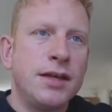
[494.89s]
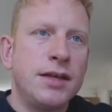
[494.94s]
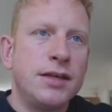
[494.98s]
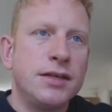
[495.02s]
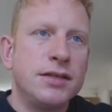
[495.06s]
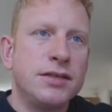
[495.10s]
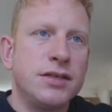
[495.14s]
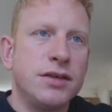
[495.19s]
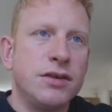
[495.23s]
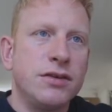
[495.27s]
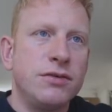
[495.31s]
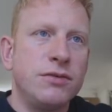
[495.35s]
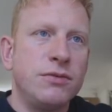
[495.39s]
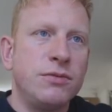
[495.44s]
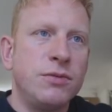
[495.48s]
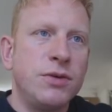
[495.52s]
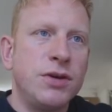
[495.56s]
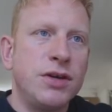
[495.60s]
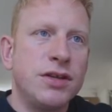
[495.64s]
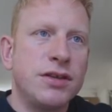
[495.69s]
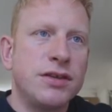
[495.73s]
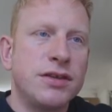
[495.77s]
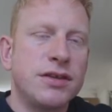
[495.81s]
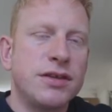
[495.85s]
So
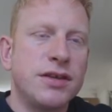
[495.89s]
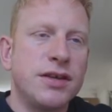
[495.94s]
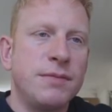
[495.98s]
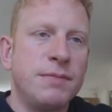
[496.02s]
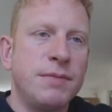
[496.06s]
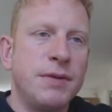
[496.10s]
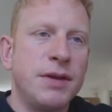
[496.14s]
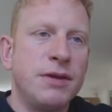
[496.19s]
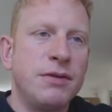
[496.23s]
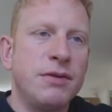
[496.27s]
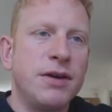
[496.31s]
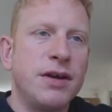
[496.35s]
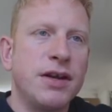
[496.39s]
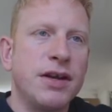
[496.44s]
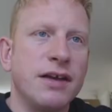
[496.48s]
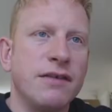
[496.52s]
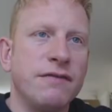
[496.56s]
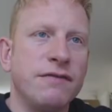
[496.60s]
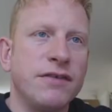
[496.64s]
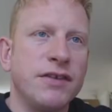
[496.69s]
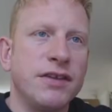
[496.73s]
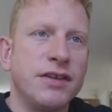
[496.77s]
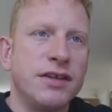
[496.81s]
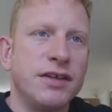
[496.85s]
worth keeping your eye
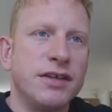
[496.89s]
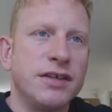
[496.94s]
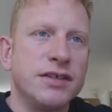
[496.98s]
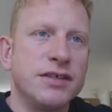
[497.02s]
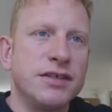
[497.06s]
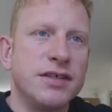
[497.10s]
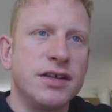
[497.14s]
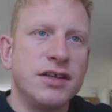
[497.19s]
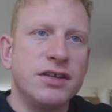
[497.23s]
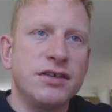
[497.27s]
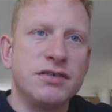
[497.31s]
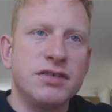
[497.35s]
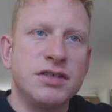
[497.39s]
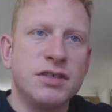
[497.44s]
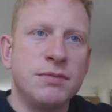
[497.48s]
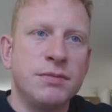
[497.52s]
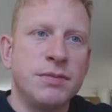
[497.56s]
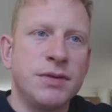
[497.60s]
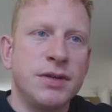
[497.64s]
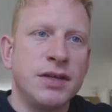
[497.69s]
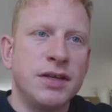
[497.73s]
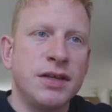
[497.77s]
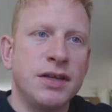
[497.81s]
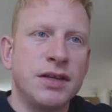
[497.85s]
out for these. They used to
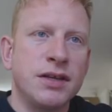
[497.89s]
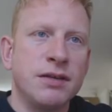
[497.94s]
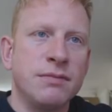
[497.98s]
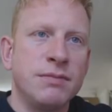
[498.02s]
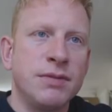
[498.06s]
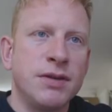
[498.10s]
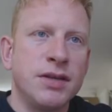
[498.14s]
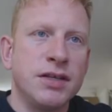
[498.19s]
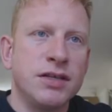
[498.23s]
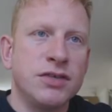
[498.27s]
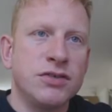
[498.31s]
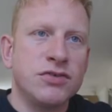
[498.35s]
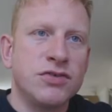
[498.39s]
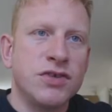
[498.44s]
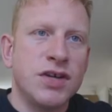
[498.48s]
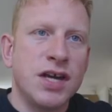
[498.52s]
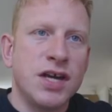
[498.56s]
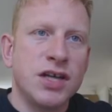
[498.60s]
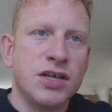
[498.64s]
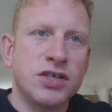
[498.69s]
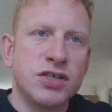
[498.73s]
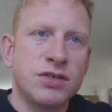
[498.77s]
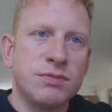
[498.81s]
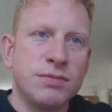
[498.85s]
be complete
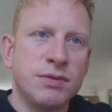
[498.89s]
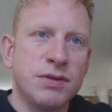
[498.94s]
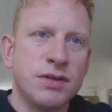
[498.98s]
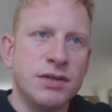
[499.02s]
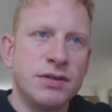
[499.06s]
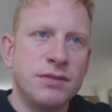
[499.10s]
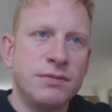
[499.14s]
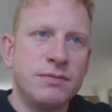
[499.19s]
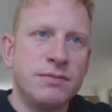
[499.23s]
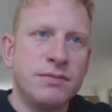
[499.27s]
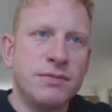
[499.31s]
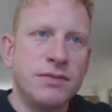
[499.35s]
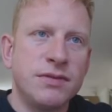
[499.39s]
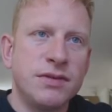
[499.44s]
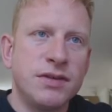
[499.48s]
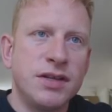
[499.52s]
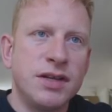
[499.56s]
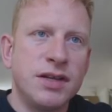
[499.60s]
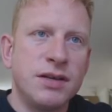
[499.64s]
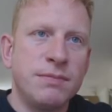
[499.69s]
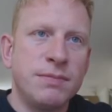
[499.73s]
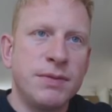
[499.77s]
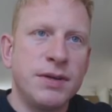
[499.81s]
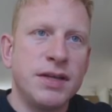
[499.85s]
trash, but
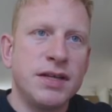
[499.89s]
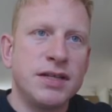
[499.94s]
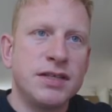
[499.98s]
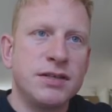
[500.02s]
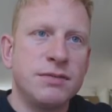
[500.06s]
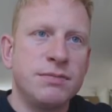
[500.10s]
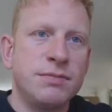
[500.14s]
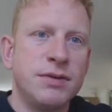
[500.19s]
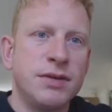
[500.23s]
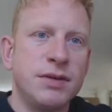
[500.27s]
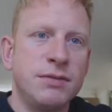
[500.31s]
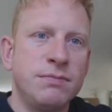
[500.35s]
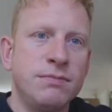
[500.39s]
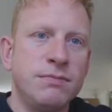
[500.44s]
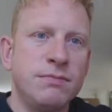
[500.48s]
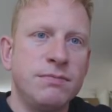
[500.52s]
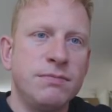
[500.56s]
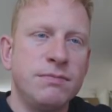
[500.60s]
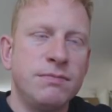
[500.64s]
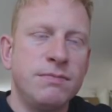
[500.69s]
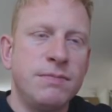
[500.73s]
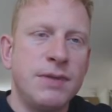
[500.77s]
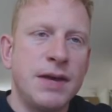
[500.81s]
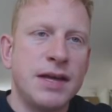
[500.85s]
they appear to be
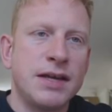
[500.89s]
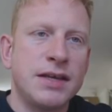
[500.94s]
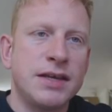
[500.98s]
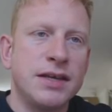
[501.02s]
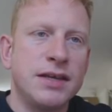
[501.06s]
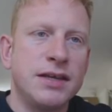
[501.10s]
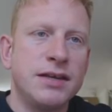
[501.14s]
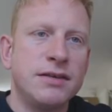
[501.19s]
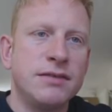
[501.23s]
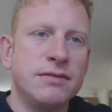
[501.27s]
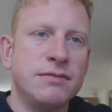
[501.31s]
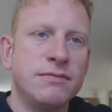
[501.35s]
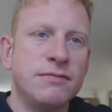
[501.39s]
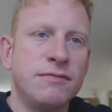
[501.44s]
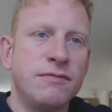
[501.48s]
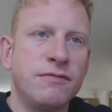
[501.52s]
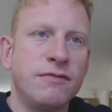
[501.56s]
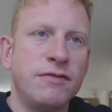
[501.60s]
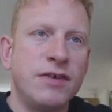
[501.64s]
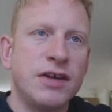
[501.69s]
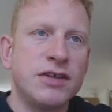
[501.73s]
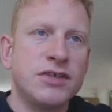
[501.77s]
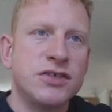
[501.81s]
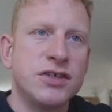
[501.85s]
back in
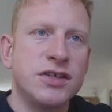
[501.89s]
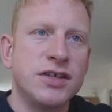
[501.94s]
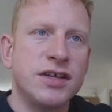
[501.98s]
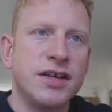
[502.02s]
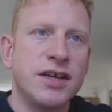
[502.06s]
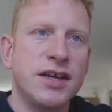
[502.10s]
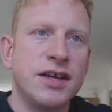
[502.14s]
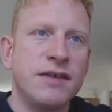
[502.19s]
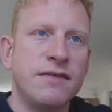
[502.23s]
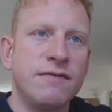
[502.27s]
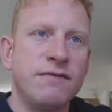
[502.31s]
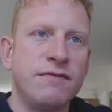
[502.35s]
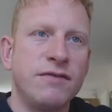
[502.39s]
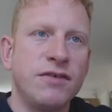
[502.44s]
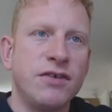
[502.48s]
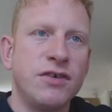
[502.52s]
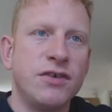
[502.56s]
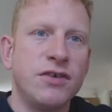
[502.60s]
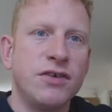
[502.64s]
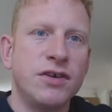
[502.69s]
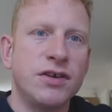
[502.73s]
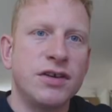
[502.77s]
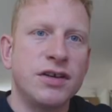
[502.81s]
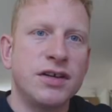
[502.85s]
fashion again
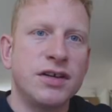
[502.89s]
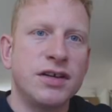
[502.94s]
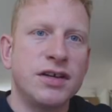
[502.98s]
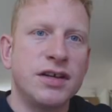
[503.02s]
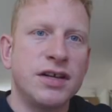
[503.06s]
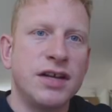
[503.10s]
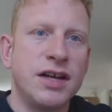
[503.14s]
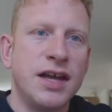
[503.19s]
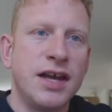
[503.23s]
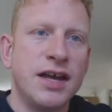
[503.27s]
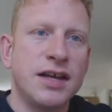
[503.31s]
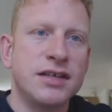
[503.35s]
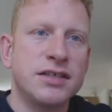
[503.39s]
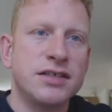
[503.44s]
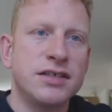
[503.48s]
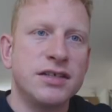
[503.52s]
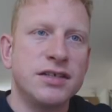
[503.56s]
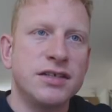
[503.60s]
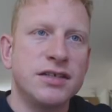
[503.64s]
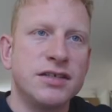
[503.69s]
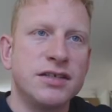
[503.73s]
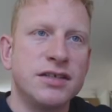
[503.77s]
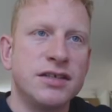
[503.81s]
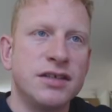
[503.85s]
for
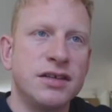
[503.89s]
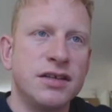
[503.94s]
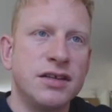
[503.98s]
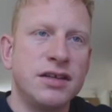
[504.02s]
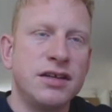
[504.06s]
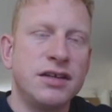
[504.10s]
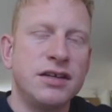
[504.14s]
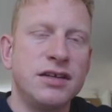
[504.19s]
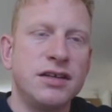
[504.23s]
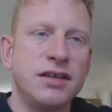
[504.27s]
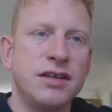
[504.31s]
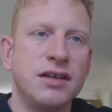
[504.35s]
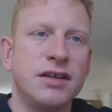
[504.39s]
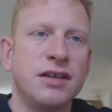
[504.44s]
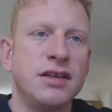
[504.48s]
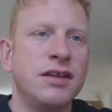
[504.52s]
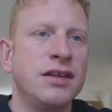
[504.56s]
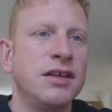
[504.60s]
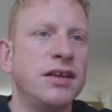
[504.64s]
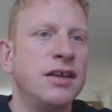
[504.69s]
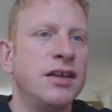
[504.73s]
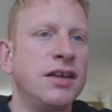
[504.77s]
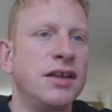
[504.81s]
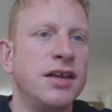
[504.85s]
collectors and
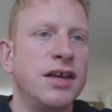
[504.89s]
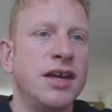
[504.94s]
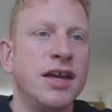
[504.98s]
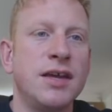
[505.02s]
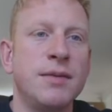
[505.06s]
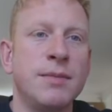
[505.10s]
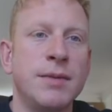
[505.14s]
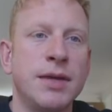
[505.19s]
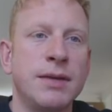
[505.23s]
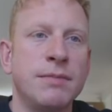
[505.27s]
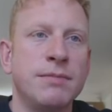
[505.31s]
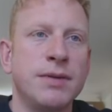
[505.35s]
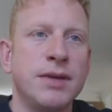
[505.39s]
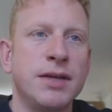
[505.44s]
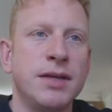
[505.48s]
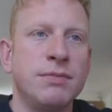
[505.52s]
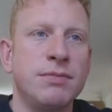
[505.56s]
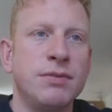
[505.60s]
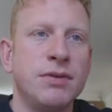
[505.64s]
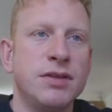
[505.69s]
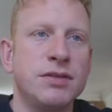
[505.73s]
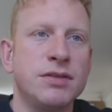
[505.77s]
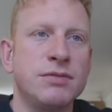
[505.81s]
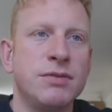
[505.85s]
gaming
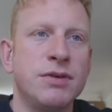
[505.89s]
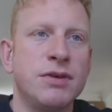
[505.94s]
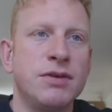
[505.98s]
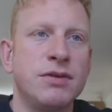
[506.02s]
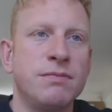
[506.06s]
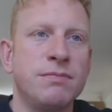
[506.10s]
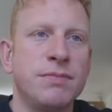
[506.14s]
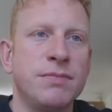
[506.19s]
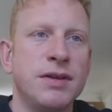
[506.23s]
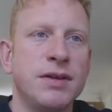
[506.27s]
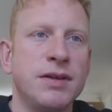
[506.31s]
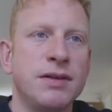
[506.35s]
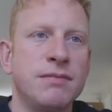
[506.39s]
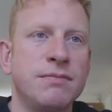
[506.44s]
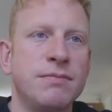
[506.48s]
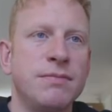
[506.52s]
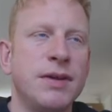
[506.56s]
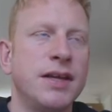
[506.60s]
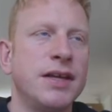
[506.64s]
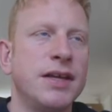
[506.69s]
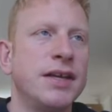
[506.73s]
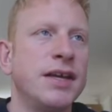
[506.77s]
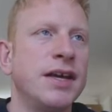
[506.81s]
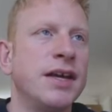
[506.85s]
people as well,
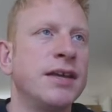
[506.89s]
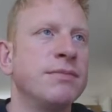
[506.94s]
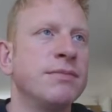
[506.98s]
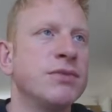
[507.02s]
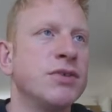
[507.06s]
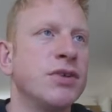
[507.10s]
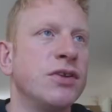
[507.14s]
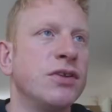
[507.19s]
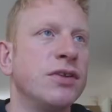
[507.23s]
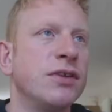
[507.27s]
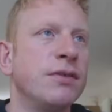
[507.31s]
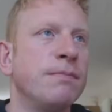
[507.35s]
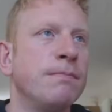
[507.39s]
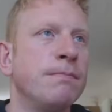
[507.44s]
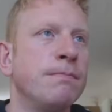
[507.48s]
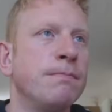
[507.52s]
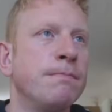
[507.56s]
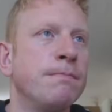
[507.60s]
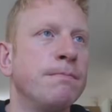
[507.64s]
play games on them.